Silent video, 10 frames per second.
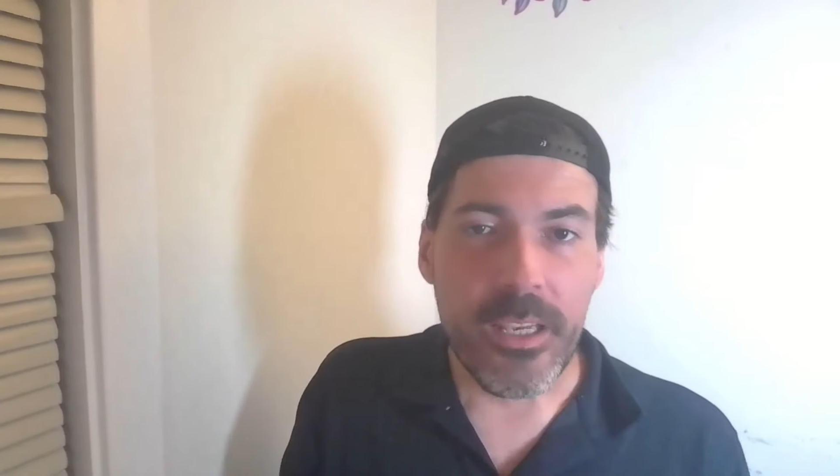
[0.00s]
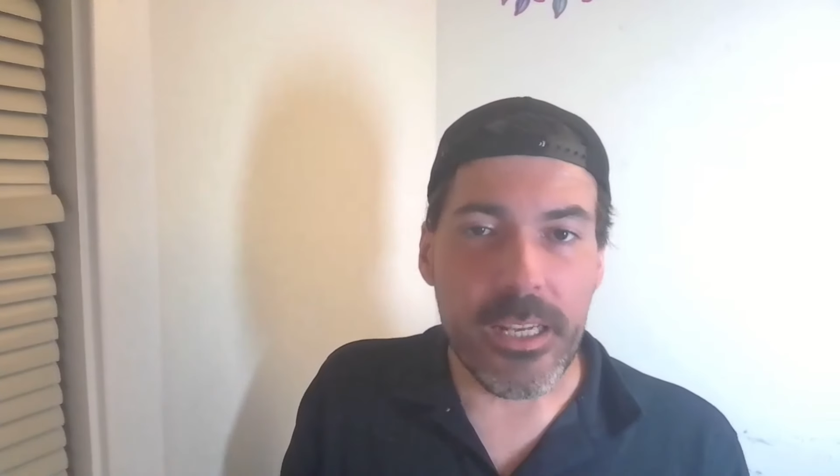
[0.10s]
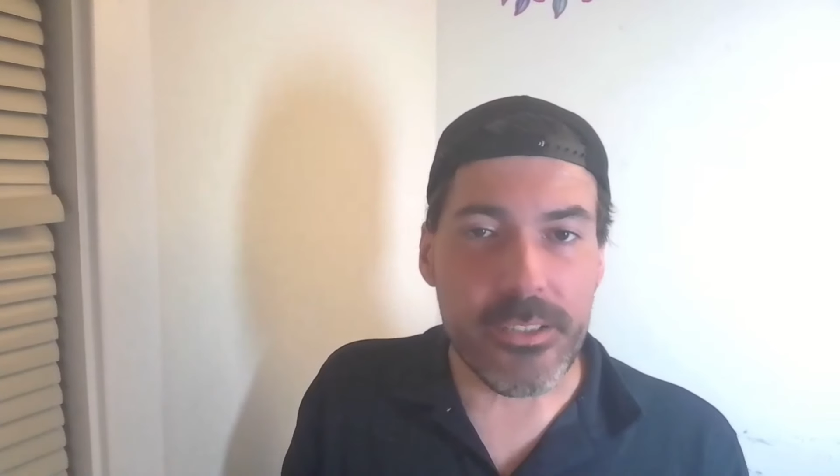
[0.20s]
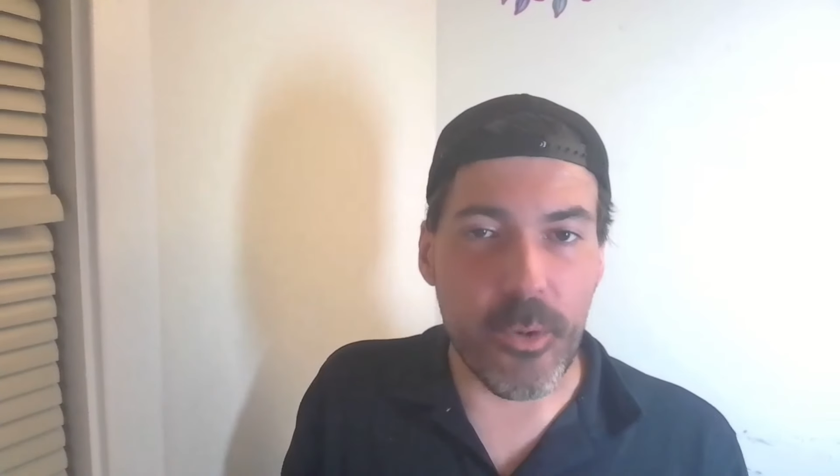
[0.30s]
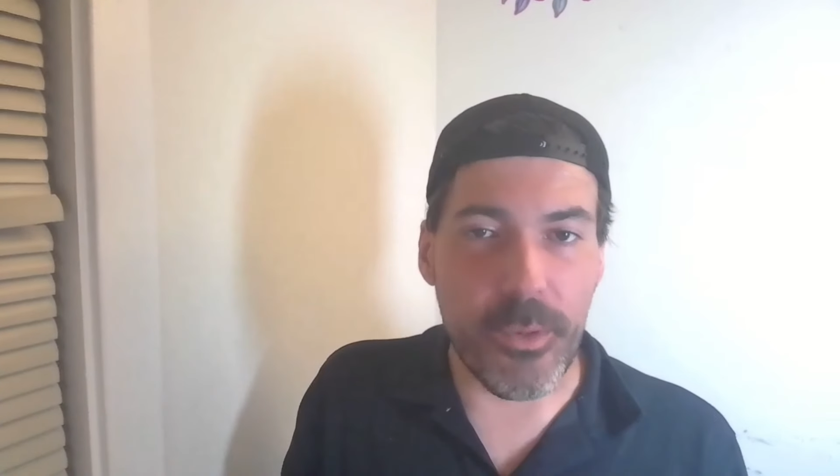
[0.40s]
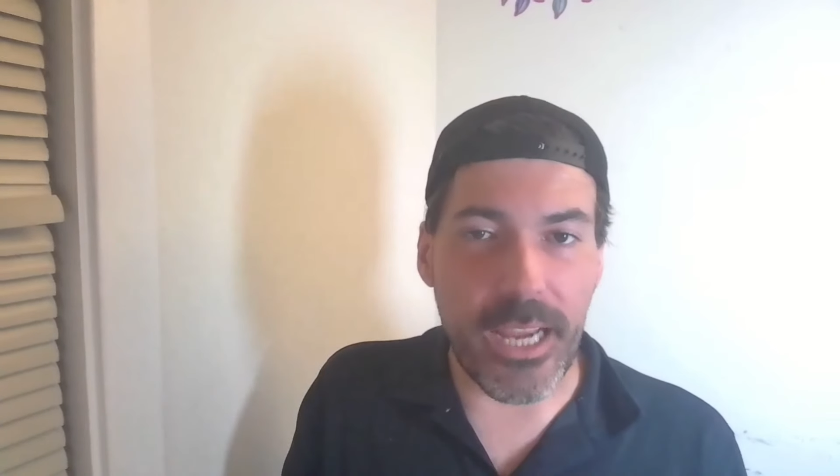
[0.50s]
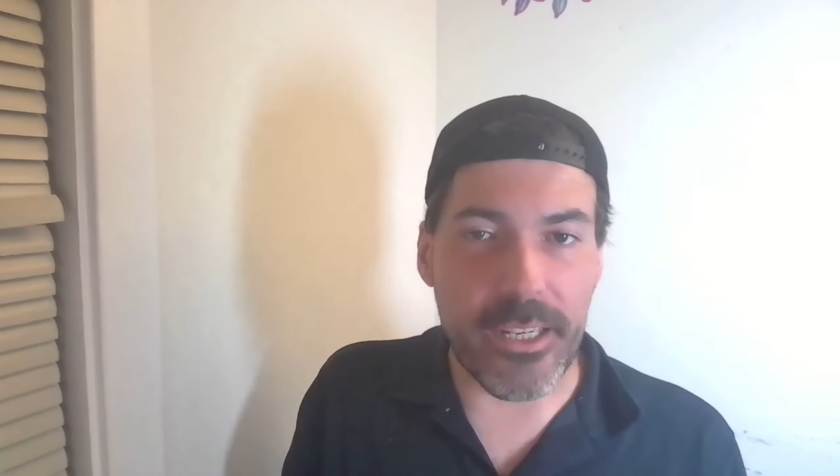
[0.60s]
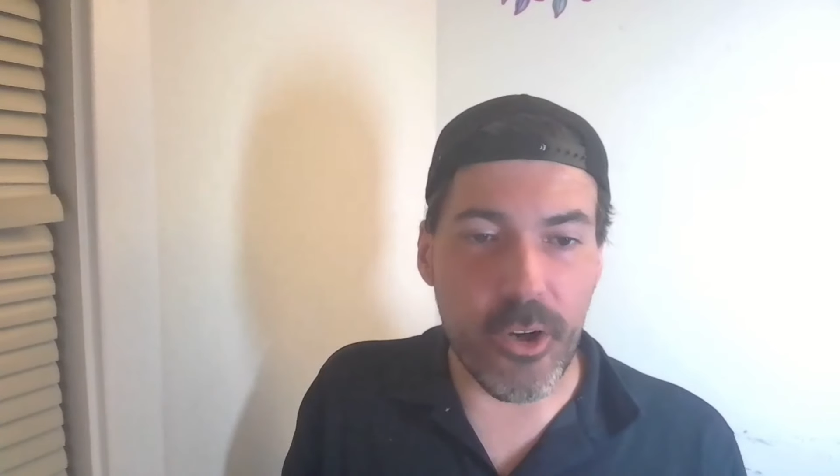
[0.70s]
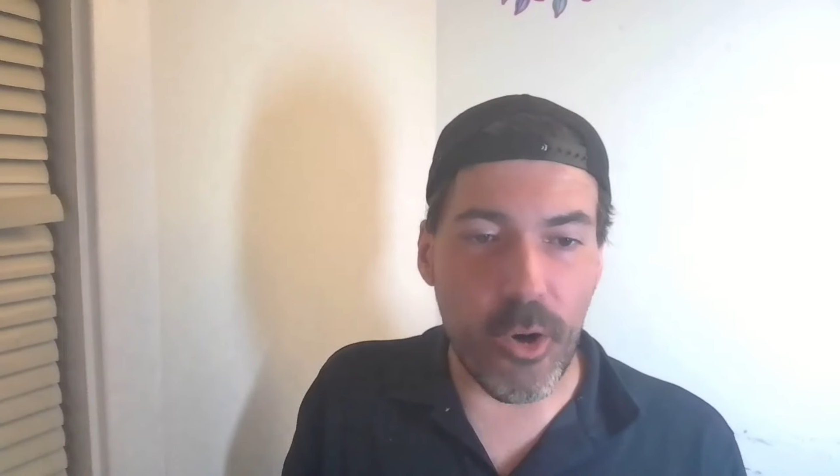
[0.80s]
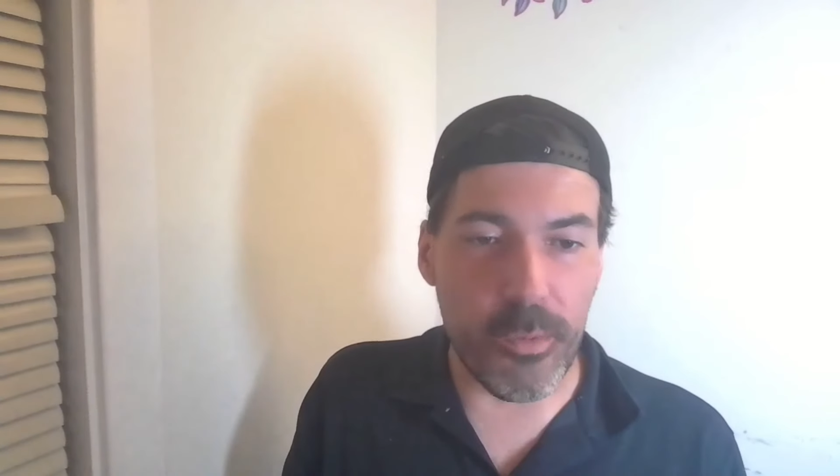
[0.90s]
And so we had
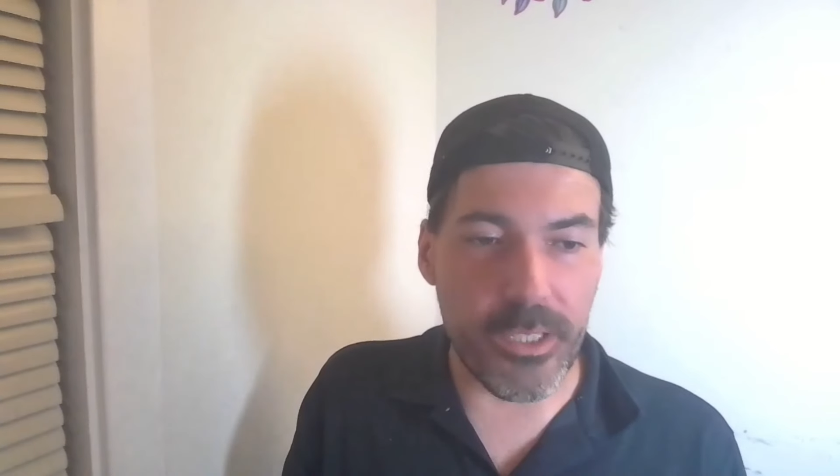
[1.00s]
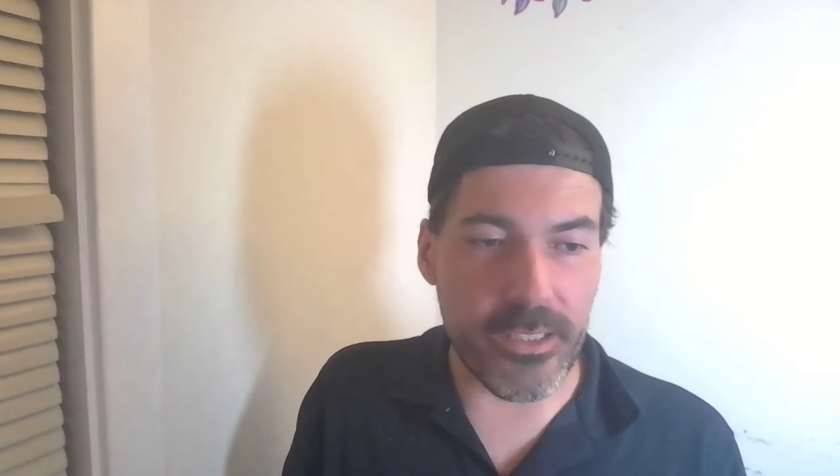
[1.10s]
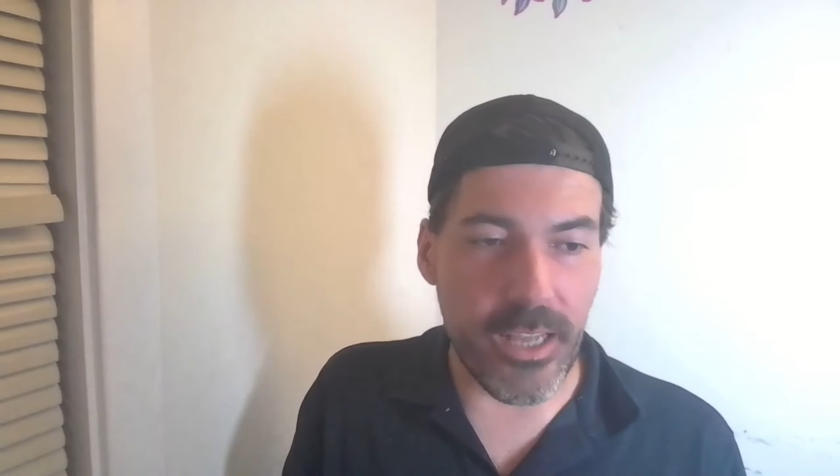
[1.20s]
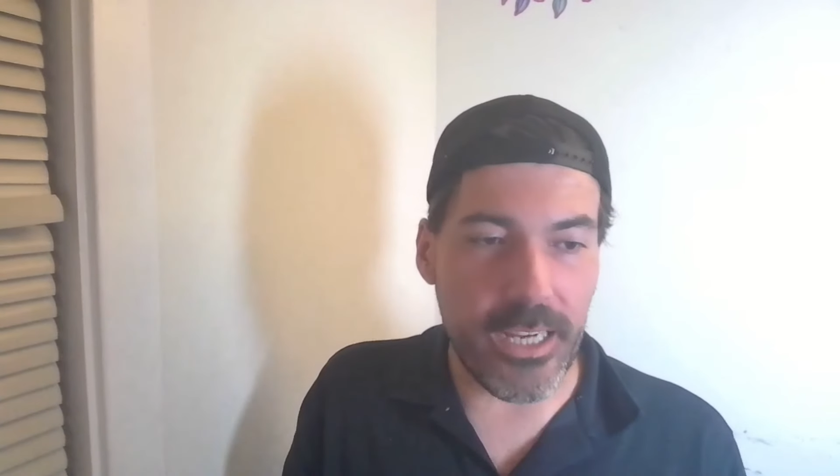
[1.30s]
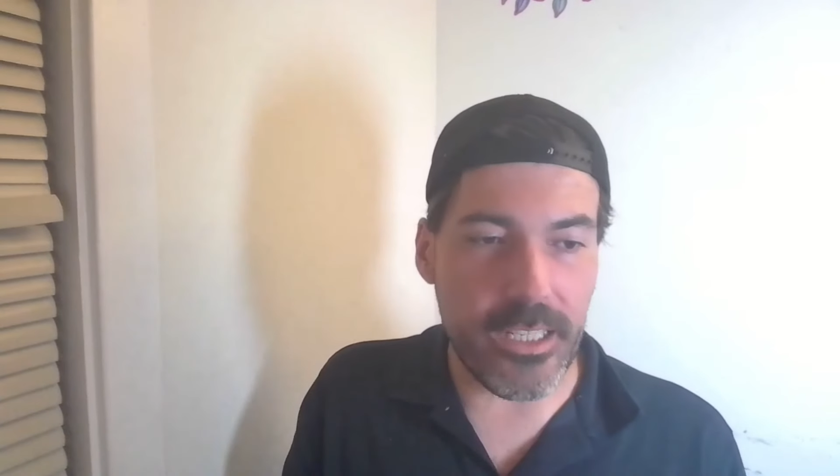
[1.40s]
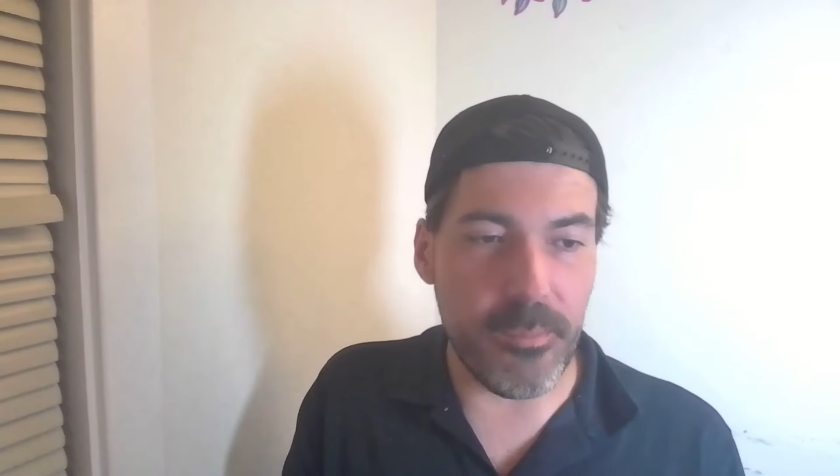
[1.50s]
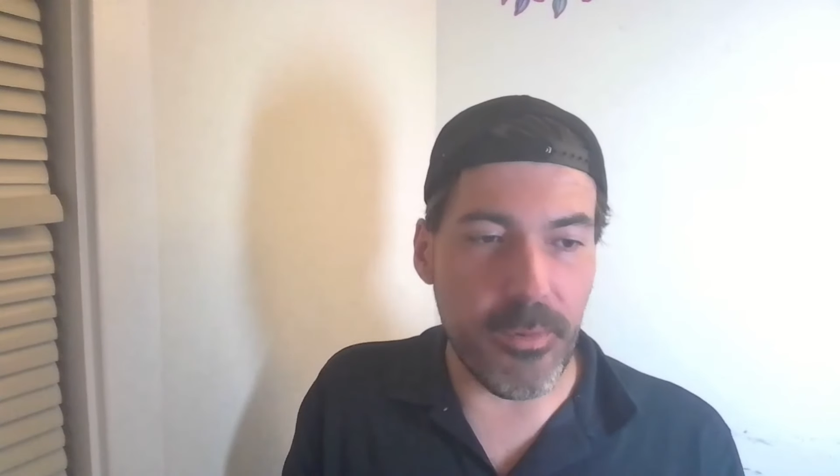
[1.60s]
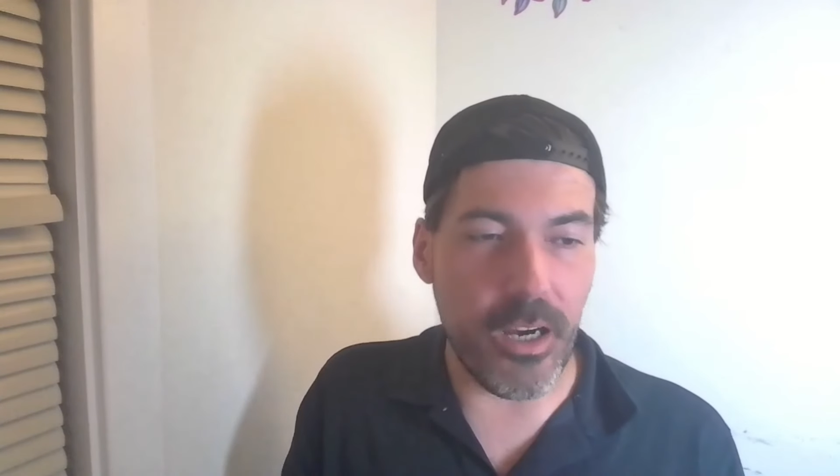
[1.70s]
an opening lineup